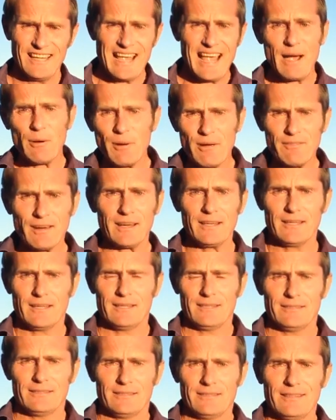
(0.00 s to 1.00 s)
However,
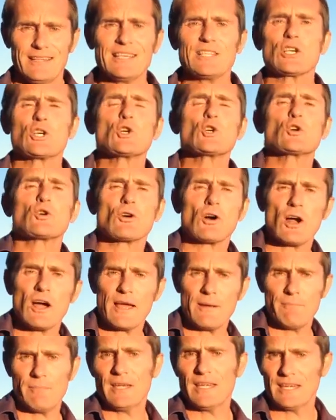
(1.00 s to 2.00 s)
there's a
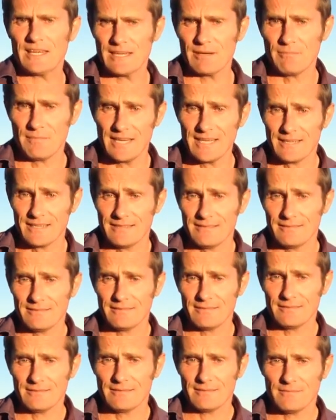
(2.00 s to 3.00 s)
crime being committed.
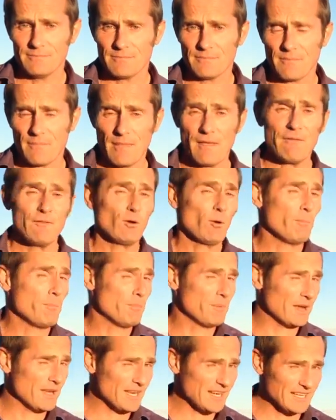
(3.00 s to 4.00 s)
If you're
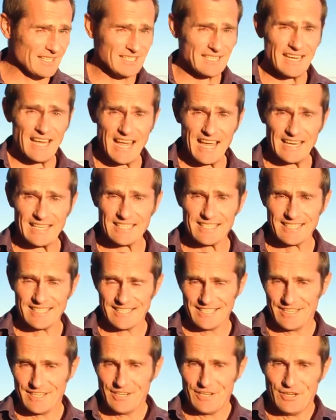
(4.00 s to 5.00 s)
being attacked,
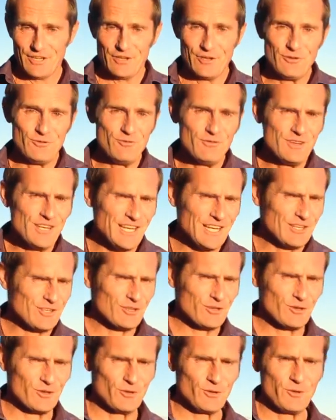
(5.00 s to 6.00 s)
you need
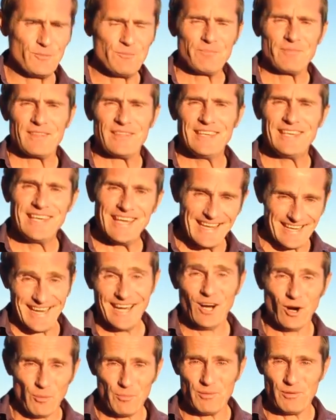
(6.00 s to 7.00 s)
to get
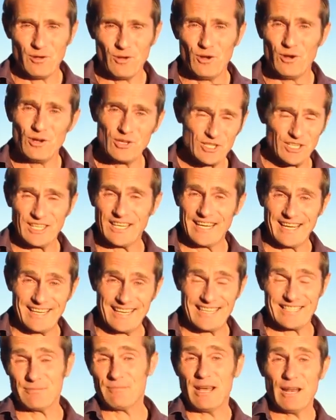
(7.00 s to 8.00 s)
help urgently. It
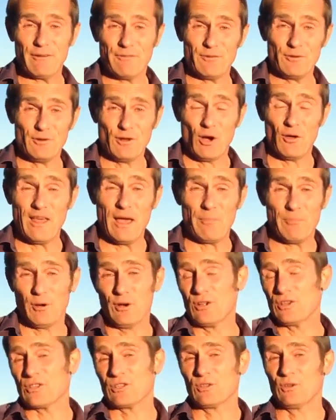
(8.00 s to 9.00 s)
doesn't matter if you know that
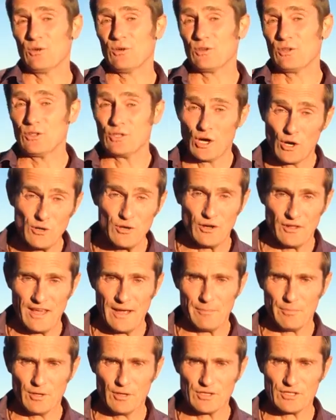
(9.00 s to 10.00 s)
person or you don't know
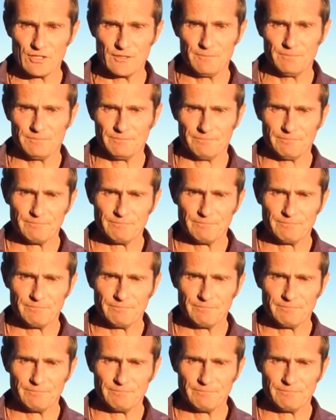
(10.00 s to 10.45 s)
that person.